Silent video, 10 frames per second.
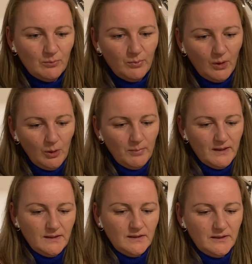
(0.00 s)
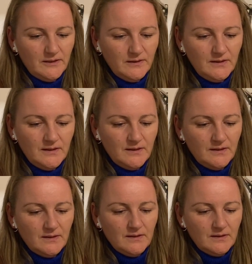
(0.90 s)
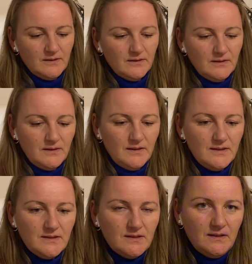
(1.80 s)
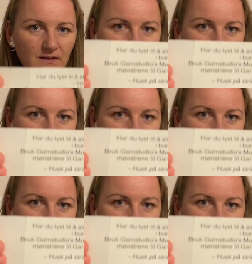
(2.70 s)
ball band here is in